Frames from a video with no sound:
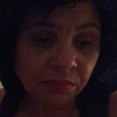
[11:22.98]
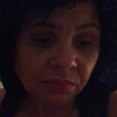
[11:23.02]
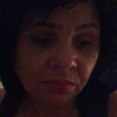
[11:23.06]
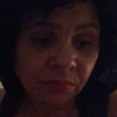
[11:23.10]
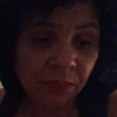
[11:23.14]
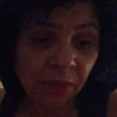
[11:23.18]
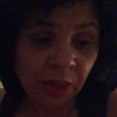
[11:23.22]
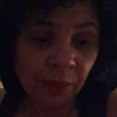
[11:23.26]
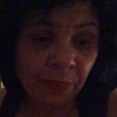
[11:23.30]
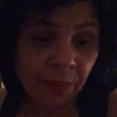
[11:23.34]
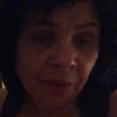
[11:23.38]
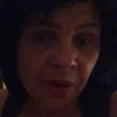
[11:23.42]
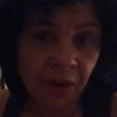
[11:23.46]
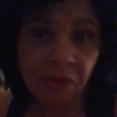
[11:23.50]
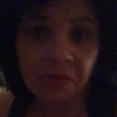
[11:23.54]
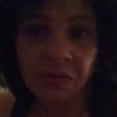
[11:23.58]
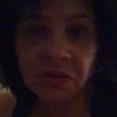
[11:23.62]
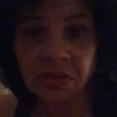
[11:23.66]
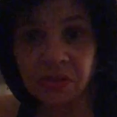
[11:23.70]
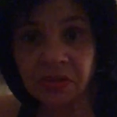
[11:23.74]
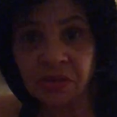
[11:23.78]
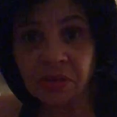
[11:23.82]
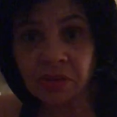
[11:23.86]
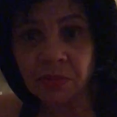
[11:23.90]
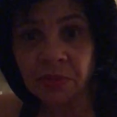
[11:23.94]
My parents
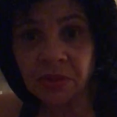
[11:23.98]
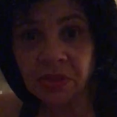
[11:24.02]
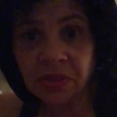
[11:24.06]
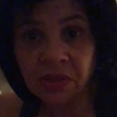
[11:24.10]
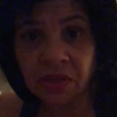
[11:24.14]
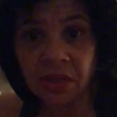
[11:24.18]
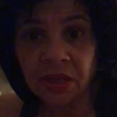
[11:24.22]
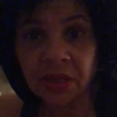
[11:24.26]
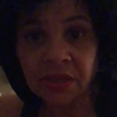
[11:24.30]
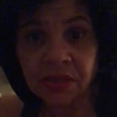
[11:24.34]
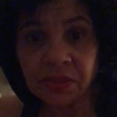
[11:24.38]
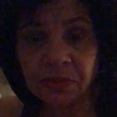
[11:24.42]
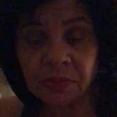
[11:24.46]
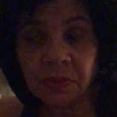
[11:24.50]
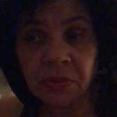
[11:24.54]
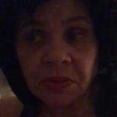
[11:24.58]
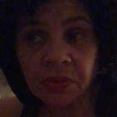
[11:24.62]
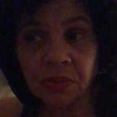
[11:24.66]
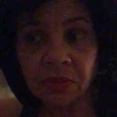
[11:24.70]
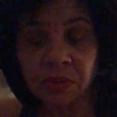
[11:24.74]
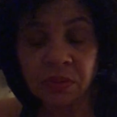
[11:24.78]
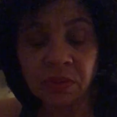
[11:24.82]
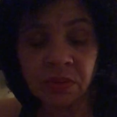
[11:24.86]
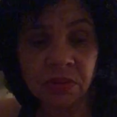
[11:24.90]
took me to the hospital.